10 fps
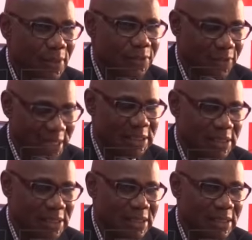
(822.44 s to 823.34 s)
that
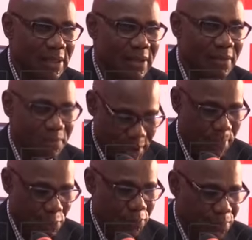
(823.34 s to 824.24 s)

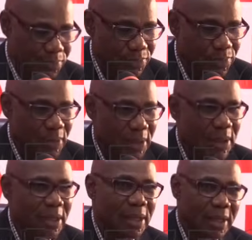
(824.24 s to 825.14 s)
people,
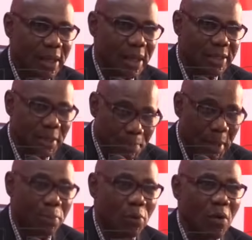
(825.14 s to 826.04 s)
the
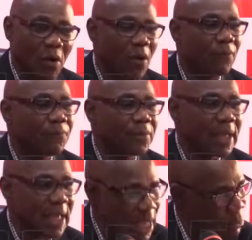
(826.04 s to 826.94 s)
people of
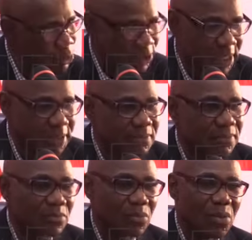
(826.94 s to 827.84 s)
Imo State,
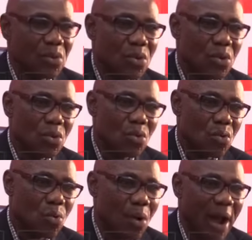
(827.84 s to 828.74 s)

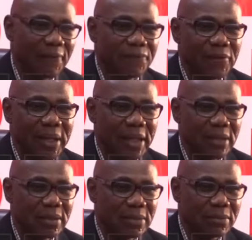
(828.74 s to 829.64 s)
who have
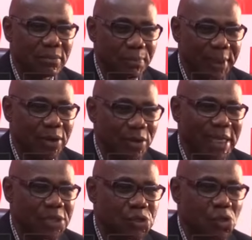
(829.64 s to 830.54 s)
been
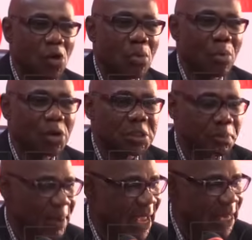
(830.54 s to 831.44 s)
under so
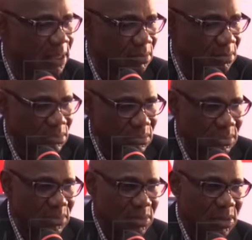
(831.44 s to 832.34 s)
much pain
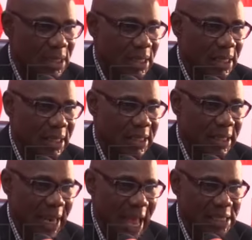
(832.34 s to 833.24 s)
in the
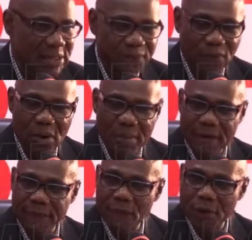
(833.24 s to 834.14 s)
last
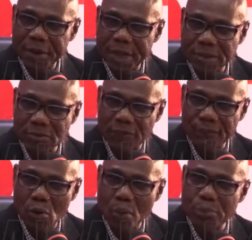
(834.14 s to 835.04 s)
about 4 years of
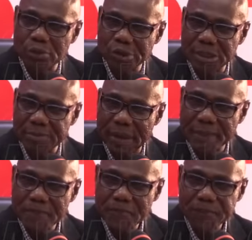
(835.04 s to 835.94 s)
Hope Uzodimma,
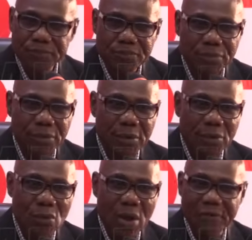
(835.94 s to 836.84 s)

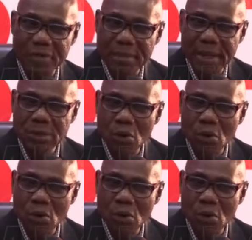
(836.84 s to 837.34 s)
who have remained